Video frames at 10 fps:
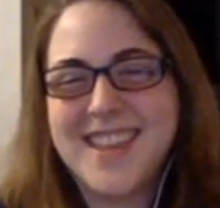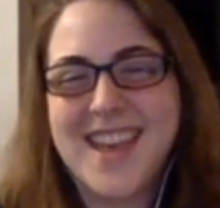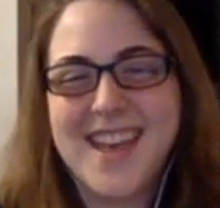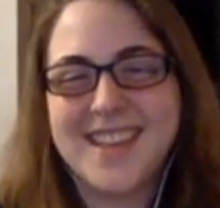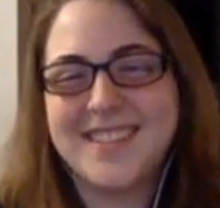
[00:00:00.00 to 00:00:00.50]

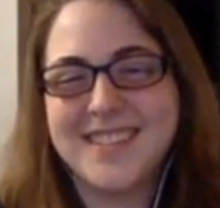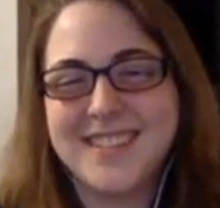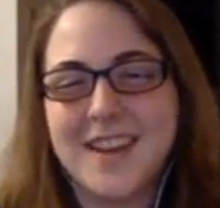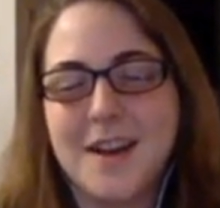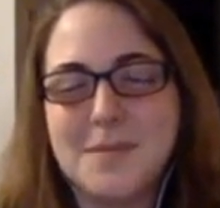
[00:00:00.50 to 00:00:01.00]
has
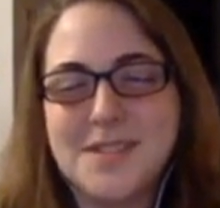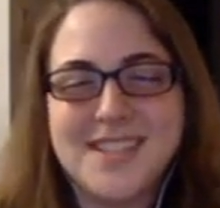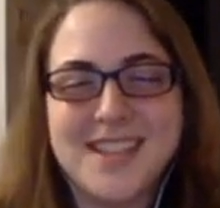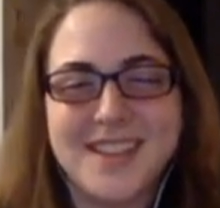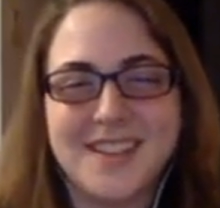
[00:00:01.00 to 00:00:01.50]

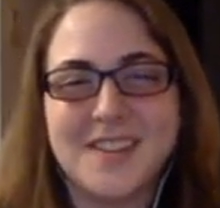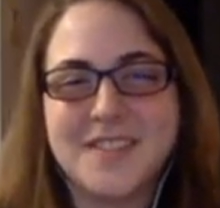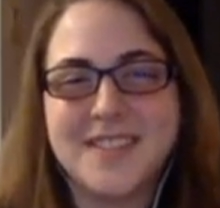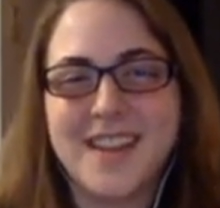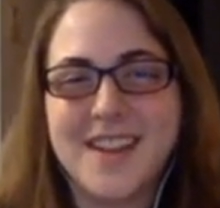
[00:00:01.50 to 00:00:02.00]
detailed
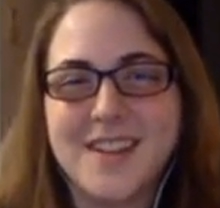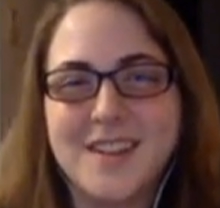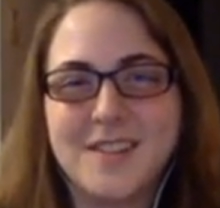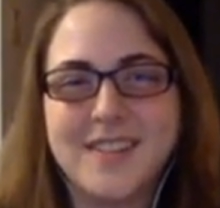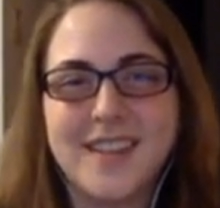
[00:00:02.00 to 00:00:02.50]
enough slide
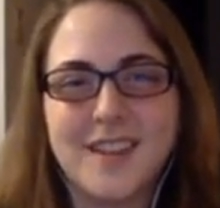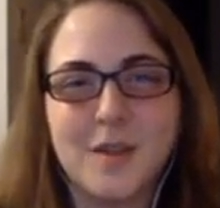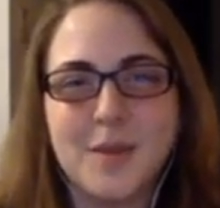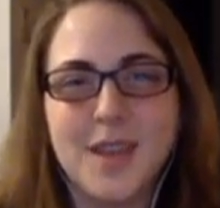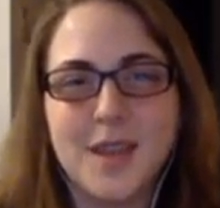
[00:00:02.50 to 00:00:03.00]
notes that
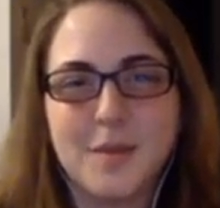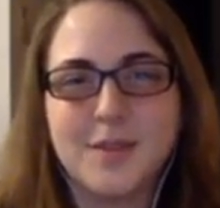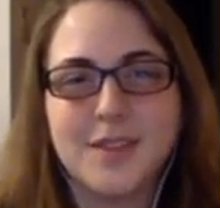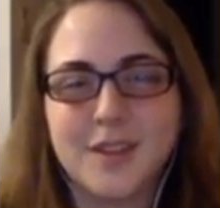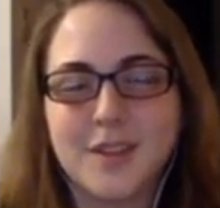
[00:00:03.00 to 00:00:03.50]
he'll be able
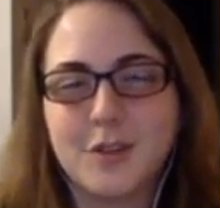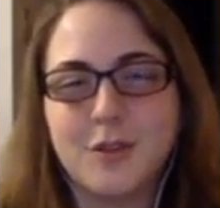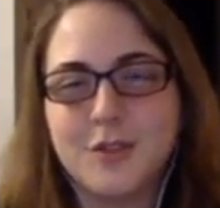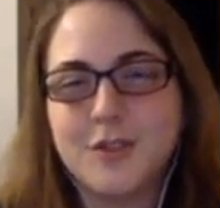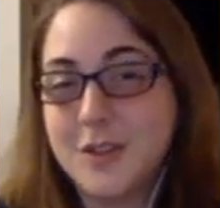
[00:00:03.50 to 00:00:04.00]
to
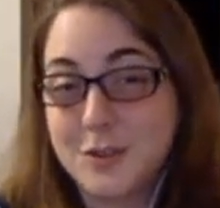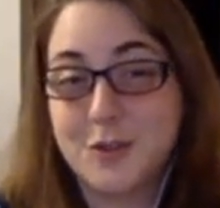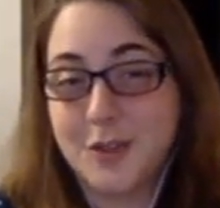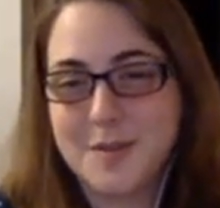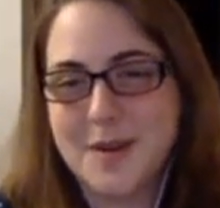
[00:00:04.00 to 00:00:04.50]

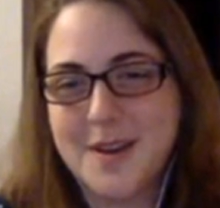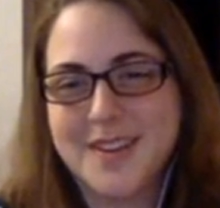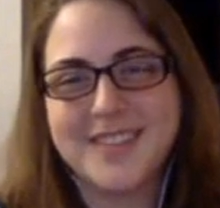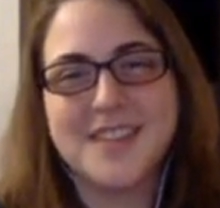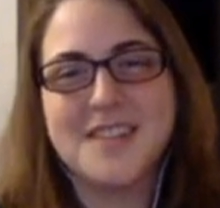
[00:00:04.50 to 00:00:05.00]
control them on
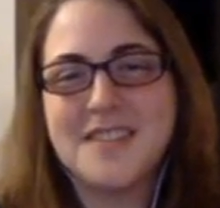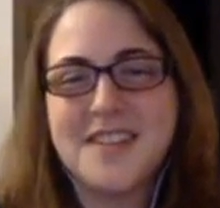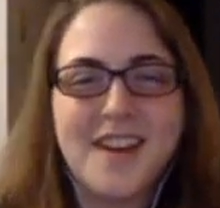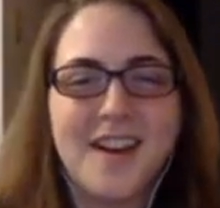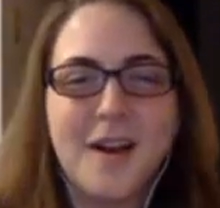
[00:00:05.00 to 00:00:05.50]
his own.